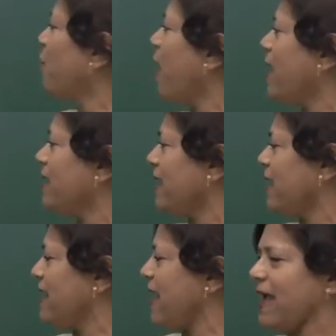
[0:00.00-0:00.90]
y
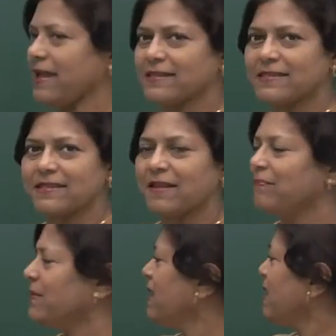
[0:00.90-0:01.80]
and x.
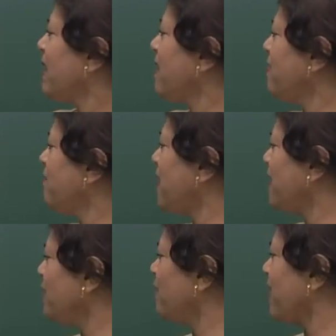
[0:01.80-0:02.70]
And the
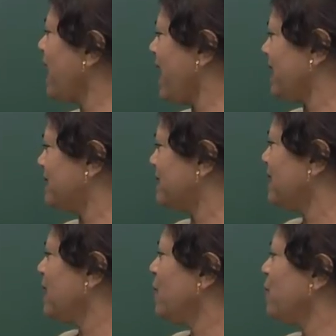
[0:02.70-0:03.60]
value of x
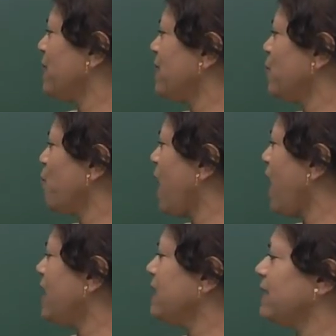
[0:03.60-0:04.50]
when
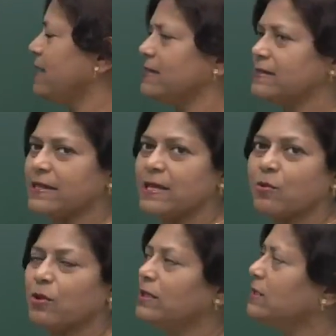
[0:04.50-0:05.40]
y is
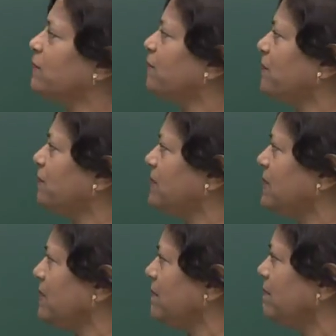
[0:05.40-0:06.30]
equal to
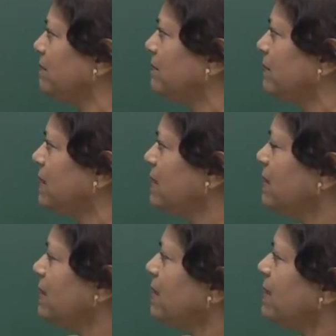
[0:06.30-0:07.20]
50.
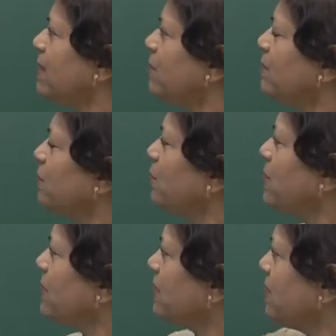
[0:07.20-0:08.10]
Now,
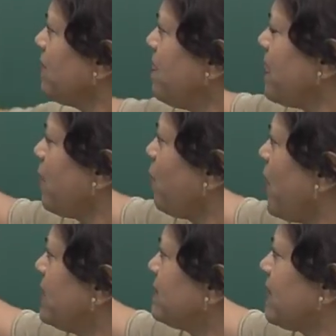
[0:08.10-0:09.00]
when you're given that
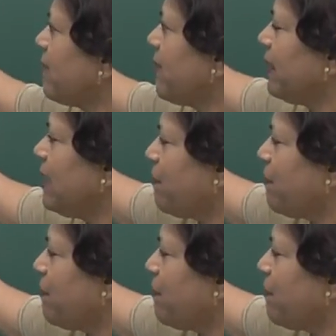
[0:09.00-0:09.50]
y is directly